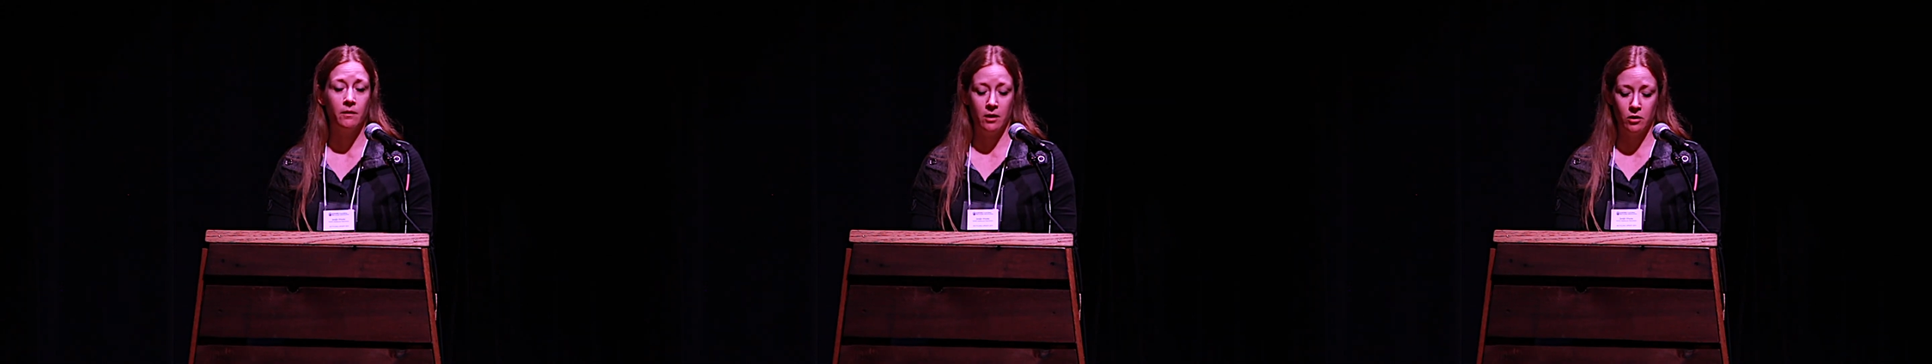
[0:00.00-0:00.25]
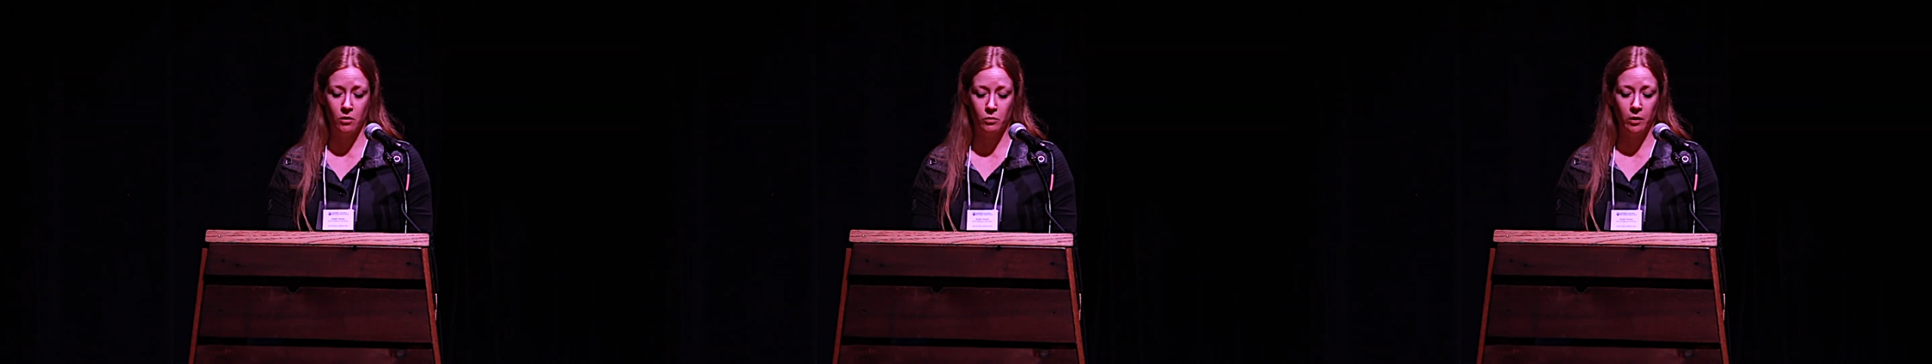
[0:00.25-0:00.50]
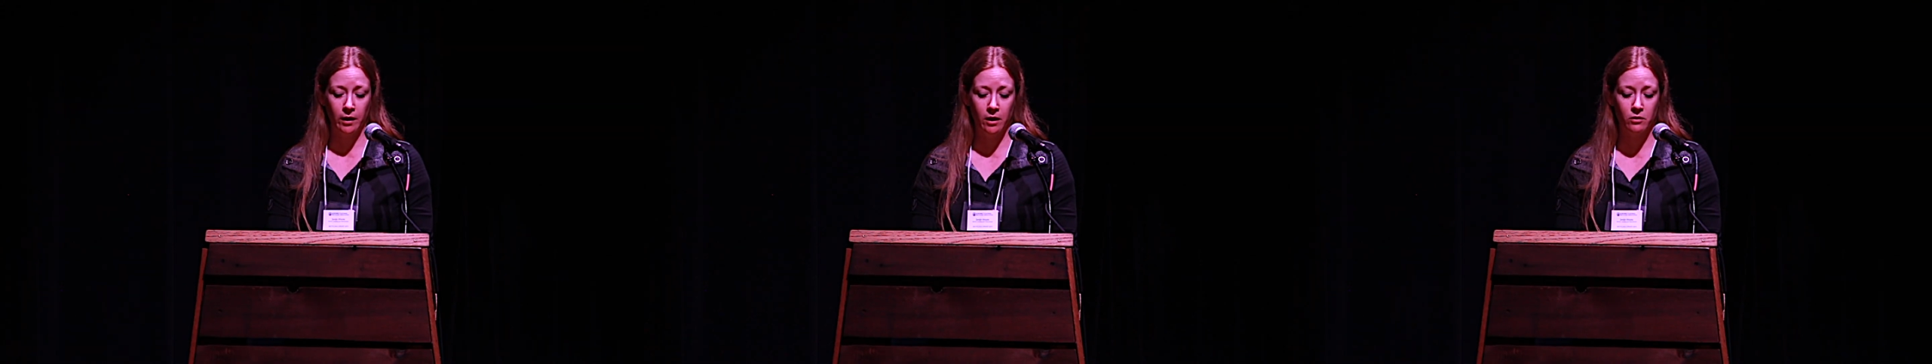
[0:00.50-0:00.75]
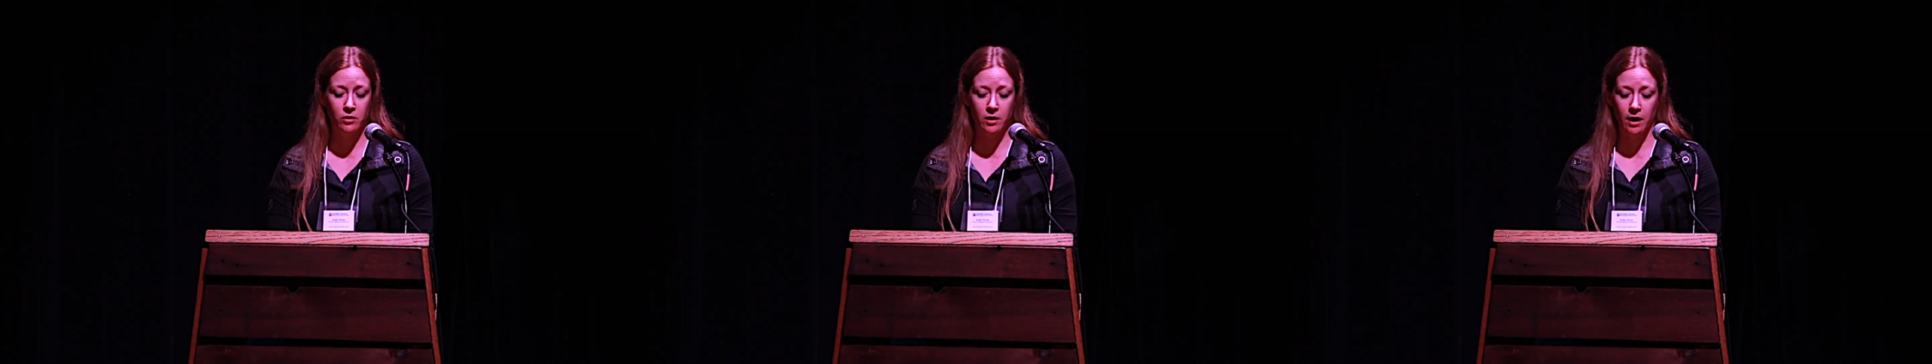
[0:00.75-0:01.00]
They don't really
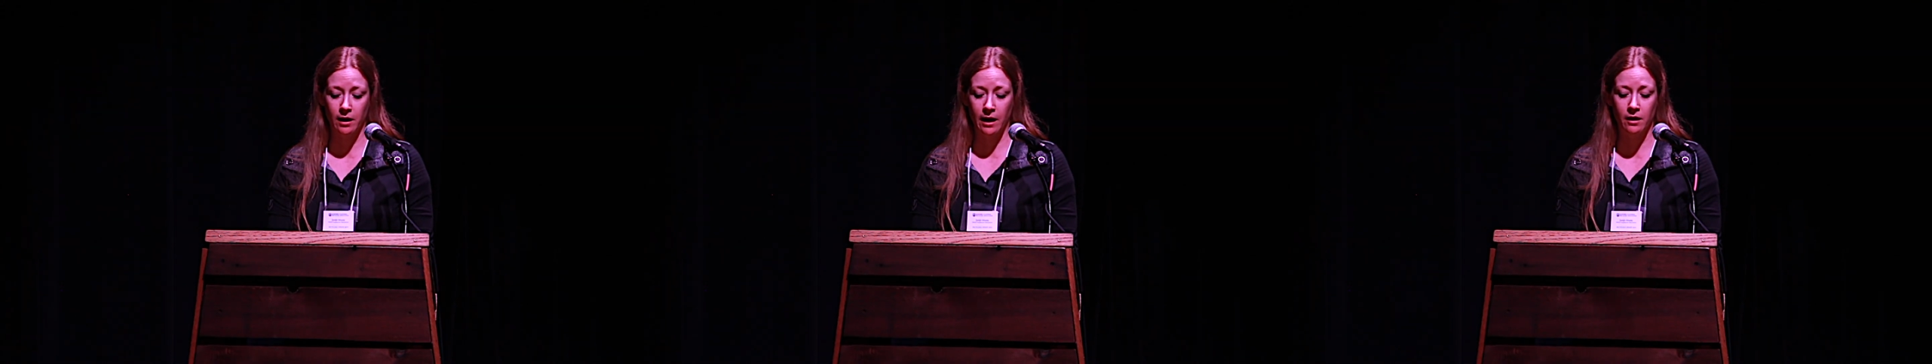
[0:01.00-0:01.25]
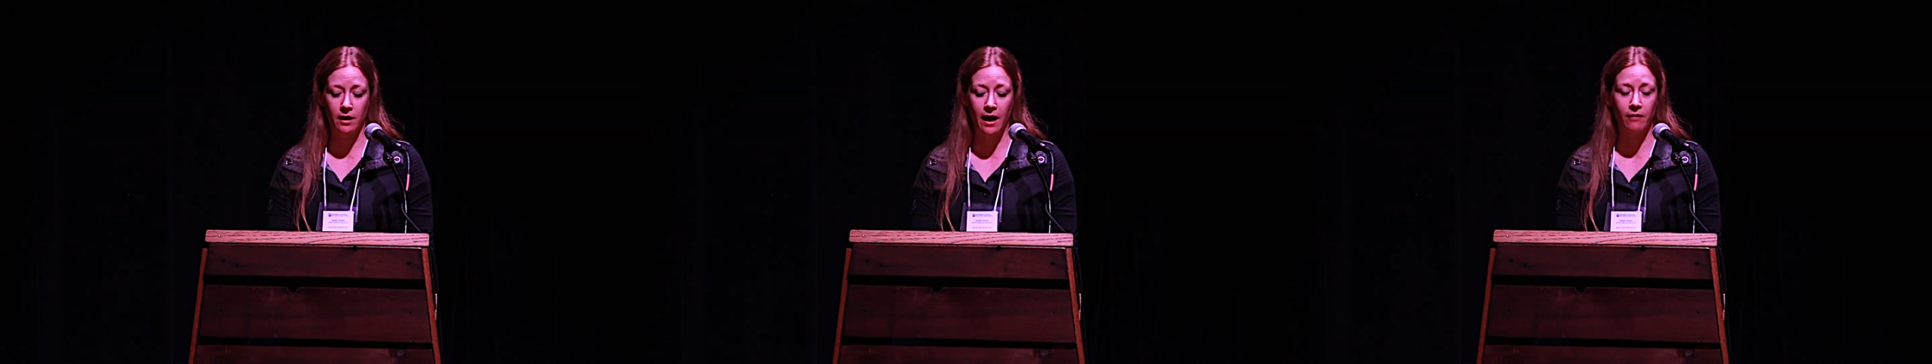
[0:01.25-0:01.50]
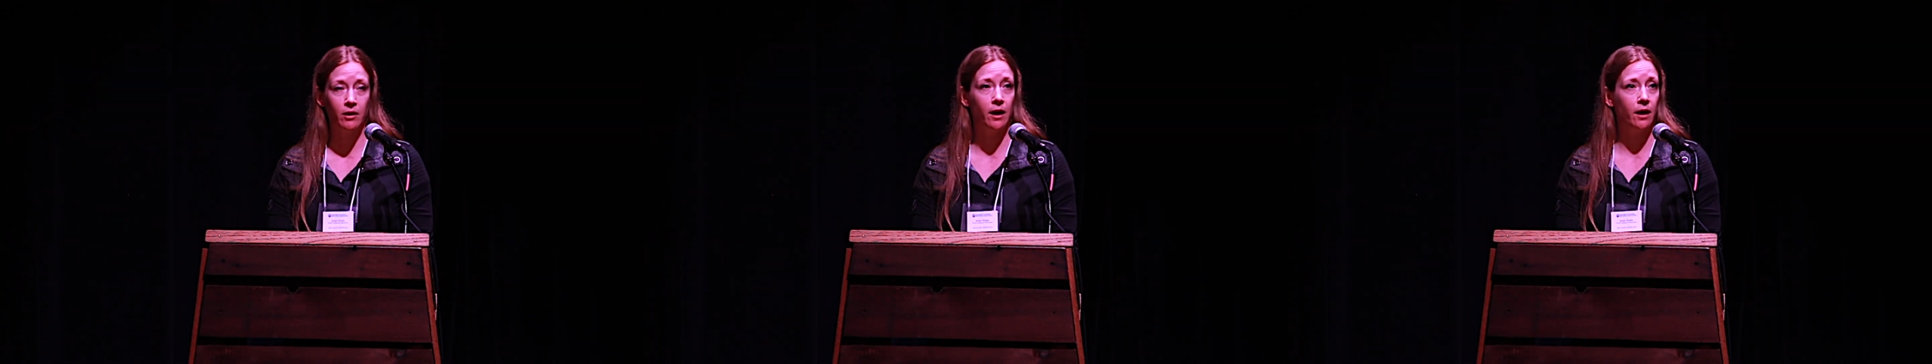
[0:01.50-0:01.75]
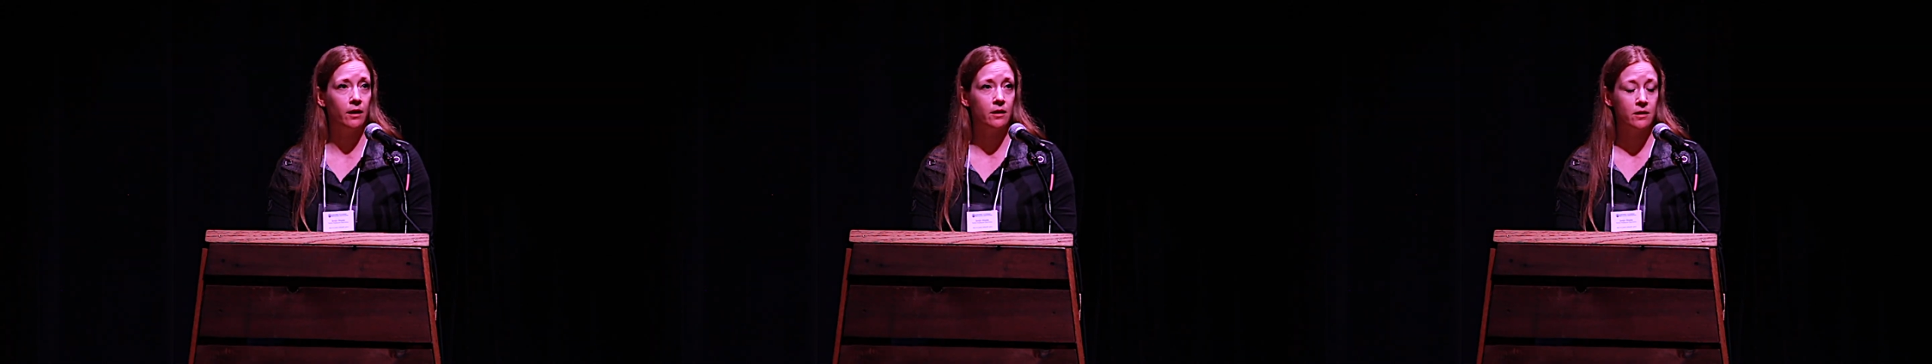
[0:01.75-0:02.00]
understand how to
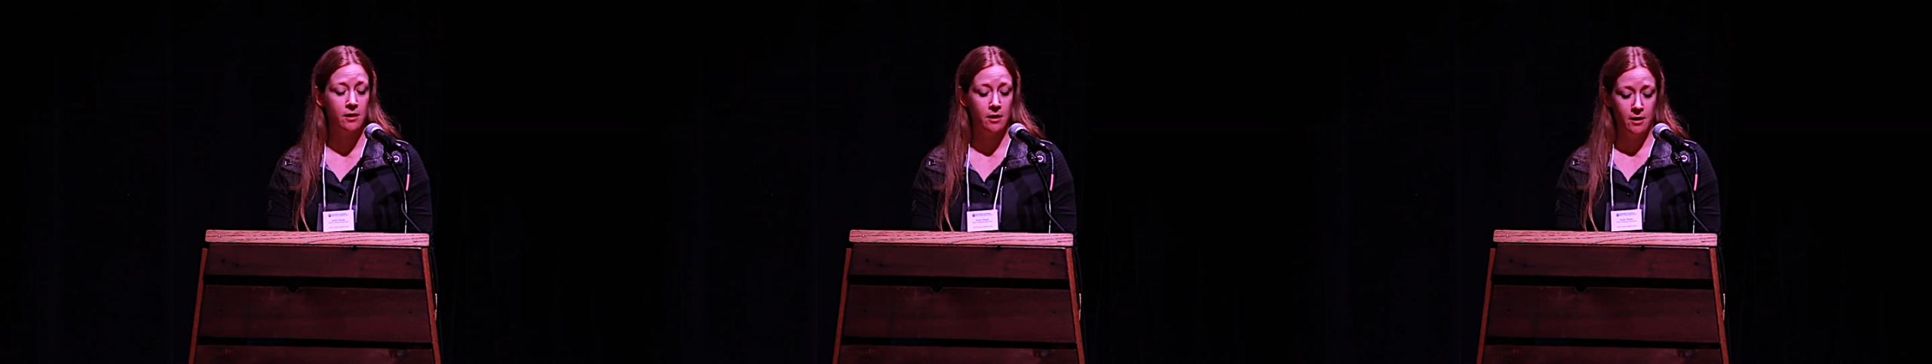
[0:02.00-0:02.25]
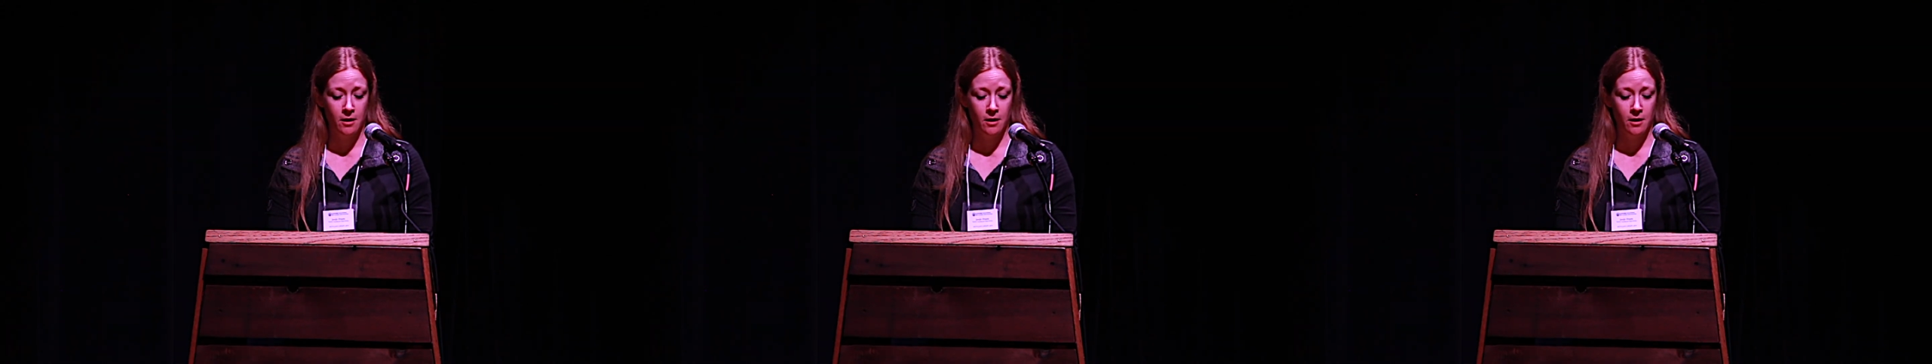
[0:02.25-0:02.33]
navigate it.